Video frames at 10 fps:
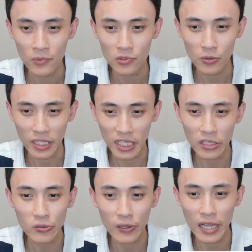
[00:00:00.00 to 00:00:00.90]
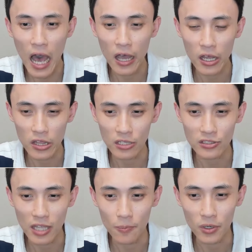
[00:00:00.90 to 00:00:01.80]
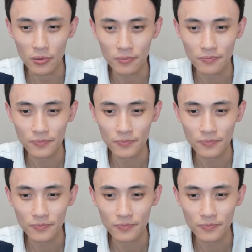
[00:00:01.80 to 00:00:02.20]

So we need to lock this number.